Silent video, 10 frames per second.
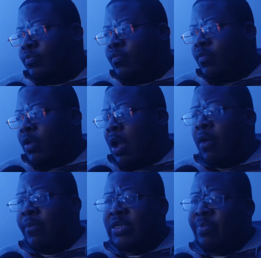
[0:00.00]
Um,
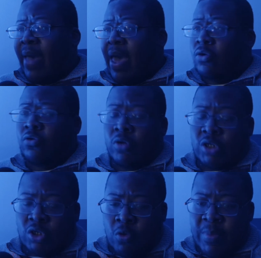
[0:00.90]
he's battled across
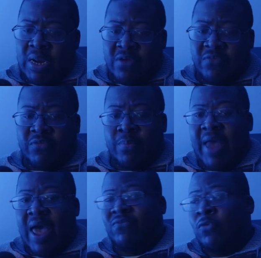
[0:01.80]
so many different
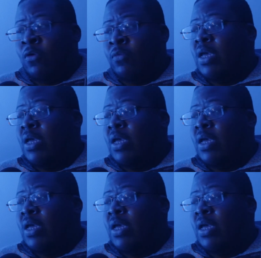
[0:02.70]
platforms,